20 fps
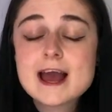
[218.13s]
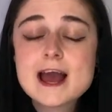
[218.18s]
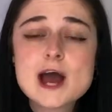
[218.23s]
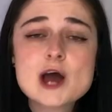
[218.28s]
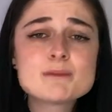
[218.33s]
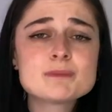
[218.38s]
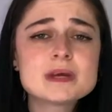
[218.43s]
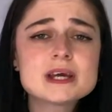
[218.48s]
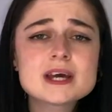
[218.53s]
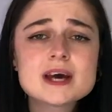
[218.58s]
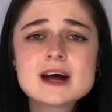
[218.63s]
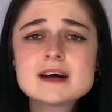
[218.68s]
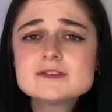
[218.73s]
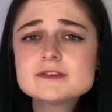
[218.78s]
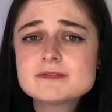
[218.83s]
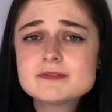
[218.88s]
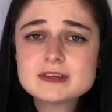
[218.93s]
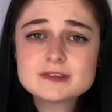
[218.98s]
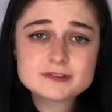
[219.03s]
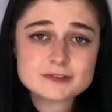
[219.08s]
And because
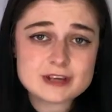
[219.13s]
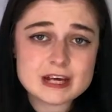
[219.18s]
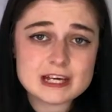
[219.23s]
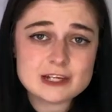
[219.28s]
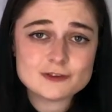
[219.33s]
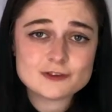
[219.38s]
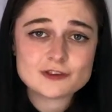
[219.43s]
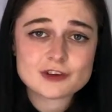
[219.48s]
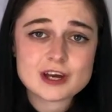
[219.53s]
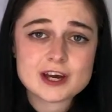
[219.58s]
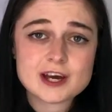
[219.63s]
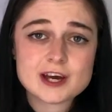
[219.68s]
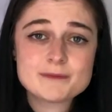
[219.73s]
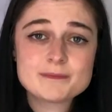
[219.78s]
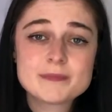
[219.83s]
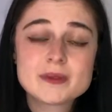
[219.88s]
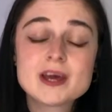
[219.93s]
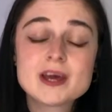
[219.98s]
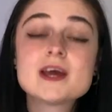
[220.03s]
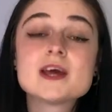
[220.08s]
of this nature,
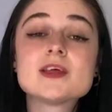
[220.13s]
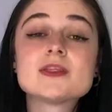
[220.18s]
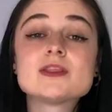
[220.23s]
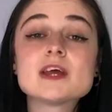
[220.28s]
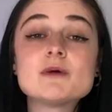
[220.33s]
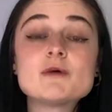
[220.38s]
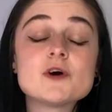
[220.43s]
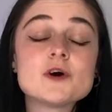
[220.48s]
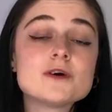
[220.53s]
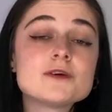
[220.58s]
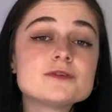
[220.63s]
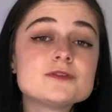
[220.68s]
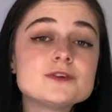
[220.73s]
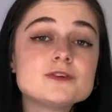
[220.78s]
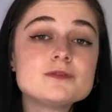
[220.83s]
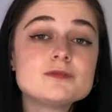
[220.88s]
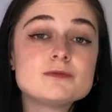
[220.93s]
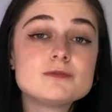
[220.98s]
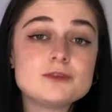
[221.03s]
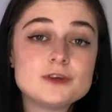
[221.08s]
they were
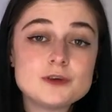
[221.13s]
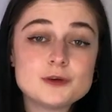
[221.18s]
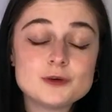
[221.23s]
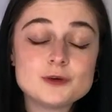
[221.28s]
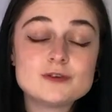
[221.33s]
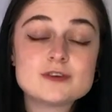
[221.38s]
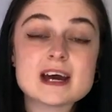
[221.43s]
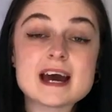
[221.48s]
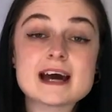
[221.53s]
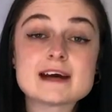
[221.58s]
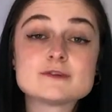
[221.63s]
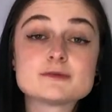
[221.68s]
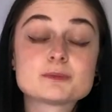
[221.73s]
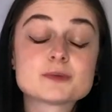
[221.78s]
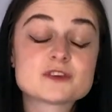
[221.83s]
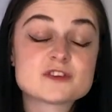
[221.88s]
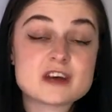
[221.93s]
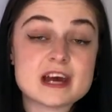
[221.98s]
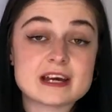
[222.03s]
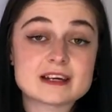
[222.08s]
often viewed as
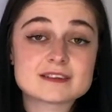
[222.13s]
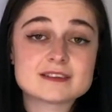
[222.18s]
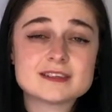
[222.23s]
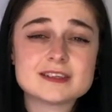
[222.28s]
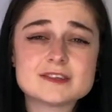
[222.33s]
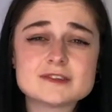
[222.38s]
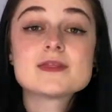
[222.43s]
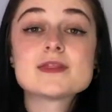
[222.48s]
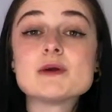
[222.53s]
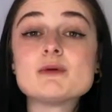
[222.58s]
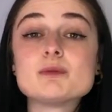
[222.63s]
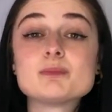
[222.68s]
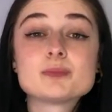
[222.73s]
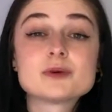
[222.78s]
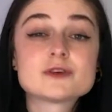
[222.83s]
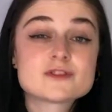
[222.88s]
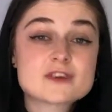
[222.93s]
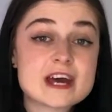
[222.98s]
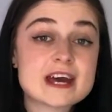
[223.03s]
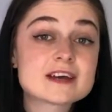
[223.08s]
protectors. They would
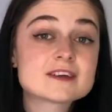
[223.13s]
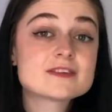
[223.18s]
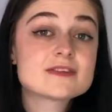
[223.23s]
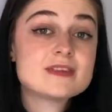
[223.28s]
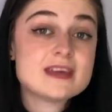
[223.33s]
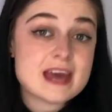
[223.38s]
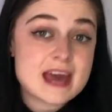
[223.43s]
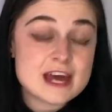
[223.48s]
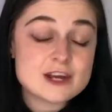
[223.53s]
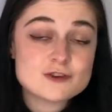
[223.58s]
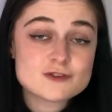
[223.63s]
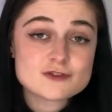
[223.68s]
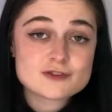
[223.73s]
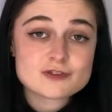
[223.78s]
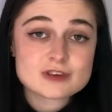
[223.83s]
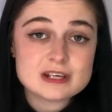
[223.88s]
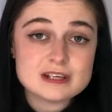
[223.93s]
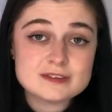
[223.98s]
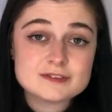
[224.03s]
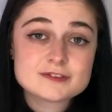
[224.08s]
protect the
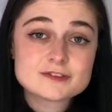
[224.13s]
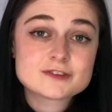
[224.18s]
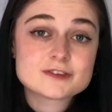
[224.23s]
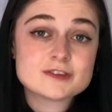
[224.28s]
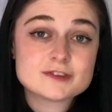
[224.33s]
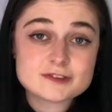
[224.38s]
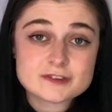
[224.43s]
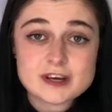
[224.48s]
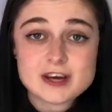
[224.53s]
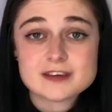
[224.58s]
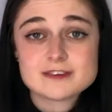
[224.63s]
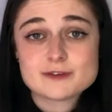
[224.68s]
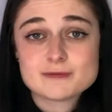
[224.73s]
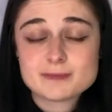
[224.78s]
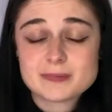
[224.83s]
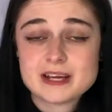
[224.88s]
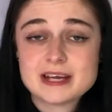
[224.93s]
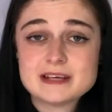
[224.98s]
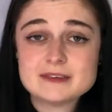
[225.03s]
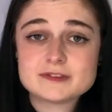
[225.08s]
entries to certain
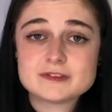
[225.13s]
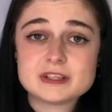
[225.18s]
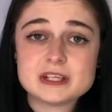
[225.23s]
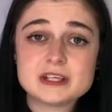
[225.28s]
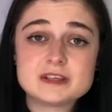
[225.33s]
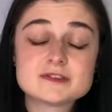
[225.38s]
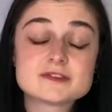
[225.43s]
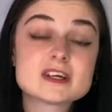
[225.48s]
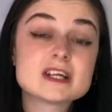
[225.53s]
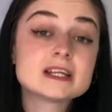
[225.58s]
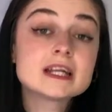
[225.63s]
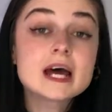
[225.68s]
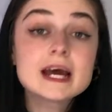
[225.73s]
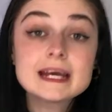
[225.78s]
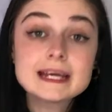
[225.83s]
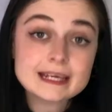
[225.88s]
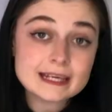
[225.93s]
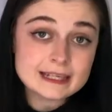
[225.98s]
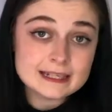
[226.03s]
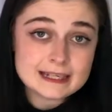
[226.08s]
places,
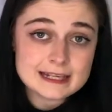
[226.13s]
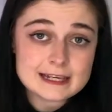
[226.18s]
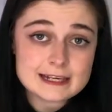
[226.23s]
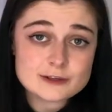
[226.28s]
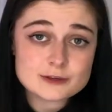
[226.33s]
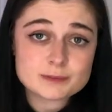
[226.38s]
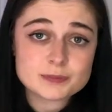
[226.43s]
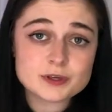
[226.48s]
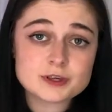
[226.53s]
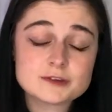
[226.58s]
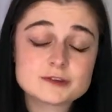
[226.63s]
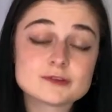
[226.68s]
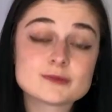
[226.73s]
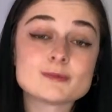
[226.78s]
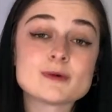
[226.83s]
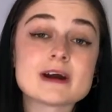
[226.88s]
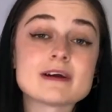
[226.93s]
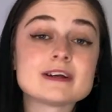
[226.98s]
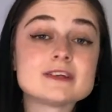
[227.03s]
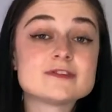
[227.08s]
like in Oedipus,
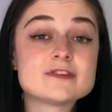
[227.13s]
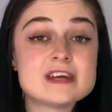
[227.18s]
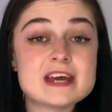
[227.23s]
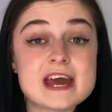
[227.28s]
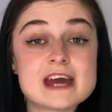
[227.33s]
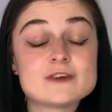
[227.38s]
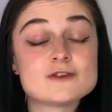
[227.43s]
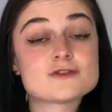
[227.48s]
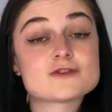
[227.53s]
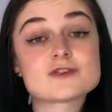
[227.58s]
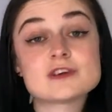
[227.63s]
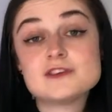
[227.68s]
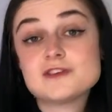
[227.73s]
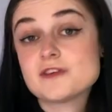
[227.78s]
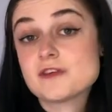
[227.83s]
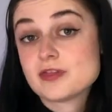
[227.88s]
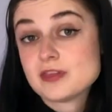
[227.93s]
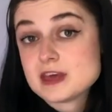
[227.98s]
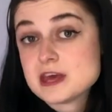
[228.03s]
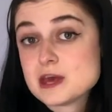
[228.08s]
where it's the entry to
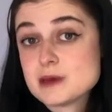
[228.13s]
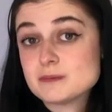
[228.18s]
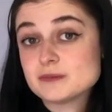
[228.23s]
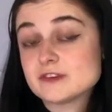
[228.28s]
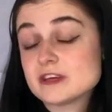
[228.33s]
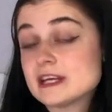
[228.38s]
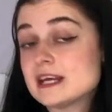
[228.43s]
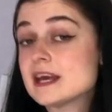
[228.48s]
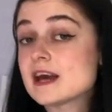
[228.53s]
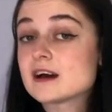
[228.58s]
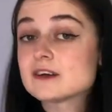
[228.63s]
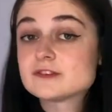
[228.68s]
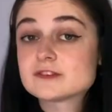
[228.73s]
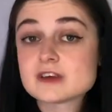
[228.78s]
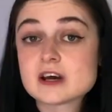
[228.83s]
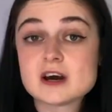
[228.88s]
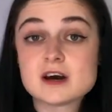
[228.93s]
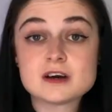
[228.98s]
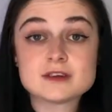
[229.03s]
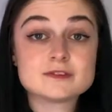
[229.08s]
Thebes and he has
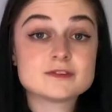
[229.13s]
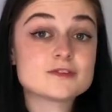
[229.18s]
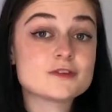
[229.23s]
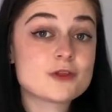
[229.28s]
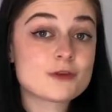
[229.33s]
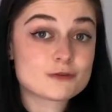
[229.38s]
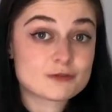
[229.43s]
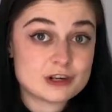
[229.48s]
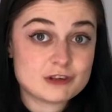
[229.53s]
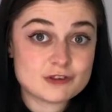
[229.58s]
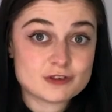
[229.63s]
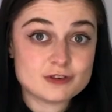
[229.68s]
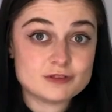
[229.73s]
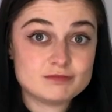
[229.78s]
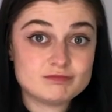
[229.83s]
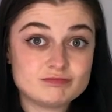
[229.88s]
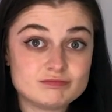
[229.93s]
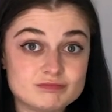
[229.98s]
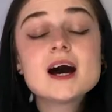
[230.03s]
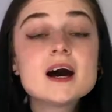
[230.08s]
to answer the riddle.
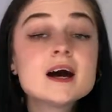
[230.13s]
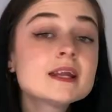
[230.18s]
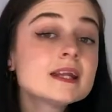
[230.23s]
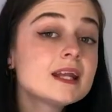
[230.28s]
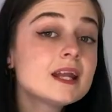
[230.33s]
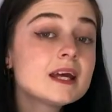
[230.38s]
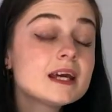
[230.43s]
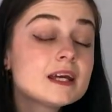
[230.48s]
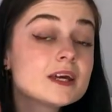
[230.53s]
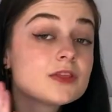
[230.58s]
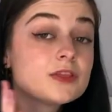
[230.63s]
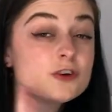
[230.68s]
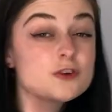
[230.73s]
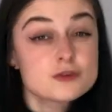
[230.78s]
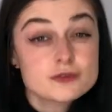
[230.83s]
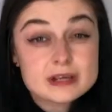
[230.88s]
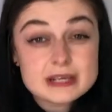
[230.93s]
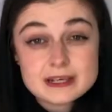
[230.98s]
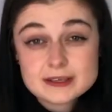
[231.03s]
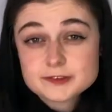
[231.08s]
Unlike the
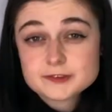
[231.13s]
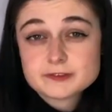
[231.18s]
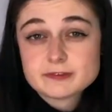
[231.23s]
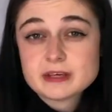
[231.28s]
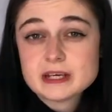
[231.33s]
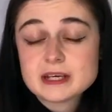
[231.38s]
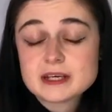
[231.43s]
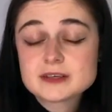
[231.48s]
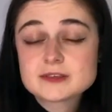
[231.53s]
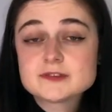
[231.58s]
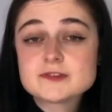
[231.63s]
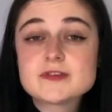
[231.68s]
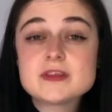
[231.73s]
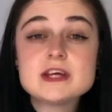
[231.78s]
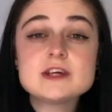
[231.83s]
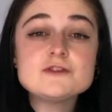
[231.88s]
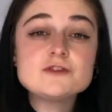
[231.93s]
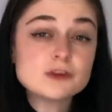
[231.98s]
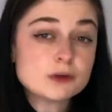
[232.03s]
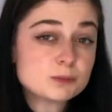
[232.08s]
Greek Sphinx, the
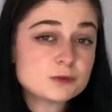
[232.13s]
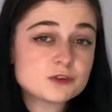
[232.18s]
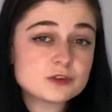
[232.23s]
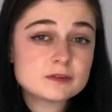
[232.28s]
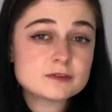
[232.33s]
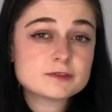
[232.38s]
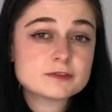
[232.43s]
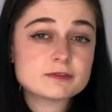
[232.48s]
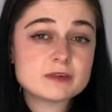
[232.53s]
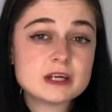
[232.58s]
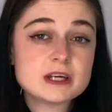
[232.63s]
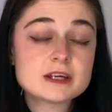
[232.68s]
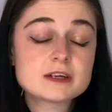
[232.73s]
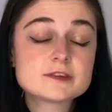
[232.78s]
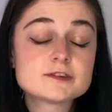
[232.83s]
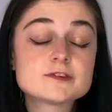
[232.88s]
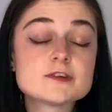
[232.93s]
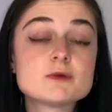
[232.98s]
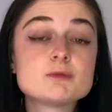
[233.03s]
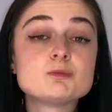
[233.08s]
Egyptian
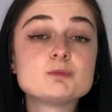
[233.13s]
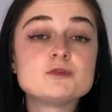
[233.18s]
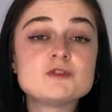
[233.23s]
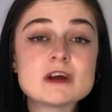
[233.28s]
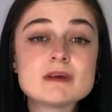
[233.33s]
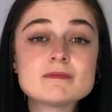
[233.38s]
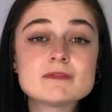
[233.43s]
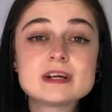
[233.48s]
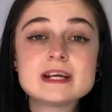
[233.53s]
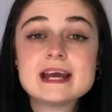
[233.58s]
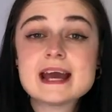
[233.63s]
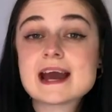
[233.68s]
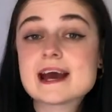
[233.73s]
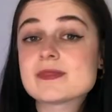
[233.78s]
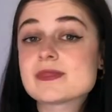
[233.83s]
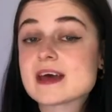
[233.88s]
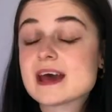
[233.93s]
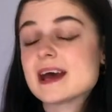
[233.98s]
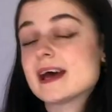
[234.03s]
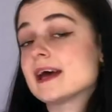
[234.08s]
Sphinx generally had
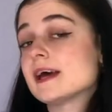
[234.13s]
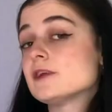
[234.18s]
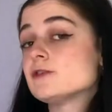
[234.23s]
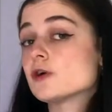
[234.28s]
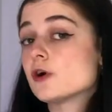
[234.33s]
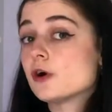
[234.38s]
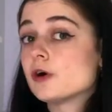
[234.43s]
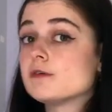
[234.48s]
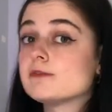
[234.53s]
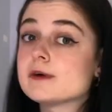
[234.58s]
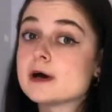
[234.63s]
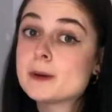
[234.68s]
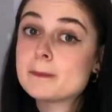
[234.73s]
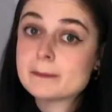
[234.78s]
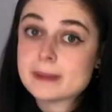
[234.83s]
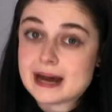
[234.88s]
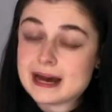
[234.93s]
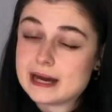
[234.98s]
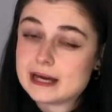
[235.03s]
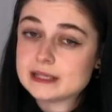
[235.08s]
the head of a
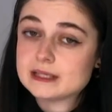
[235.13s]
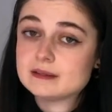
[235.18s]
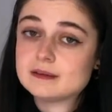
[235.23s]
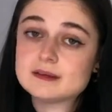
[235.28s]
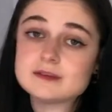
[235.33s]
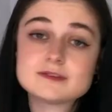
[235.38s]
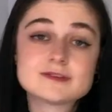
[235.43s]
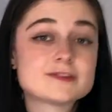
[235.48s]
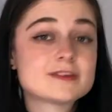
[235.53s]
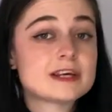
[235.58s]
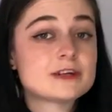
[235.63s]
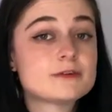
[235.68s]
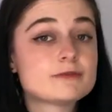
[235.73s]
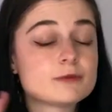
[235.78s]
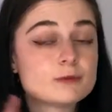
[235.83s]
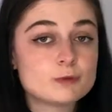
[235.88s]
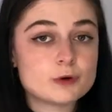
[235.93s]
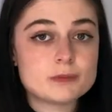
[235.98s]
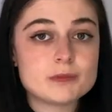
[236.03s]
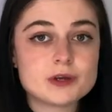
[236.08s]
man instead of a
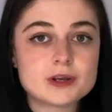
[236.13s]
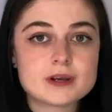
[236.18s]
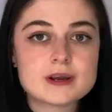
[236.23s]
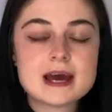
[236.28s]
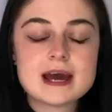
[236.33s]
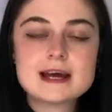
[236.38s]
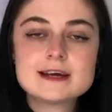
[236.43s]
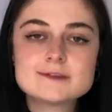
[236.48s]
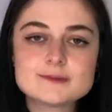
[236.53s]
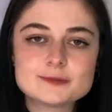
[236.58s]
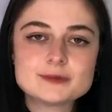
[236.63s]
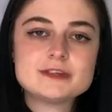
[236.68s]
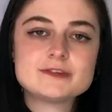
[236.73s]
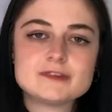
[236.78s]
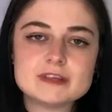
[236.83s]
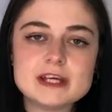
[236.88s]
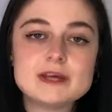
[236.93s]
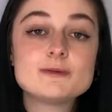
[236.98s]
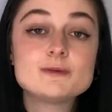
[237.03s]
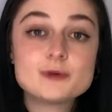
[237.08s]
woman, as we
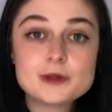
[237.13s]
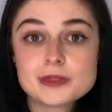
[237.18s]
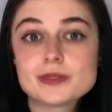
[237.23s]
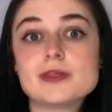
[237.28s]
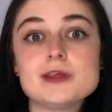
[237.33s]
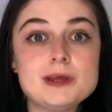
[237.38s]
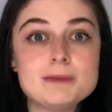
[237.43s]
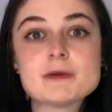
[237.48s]
see with the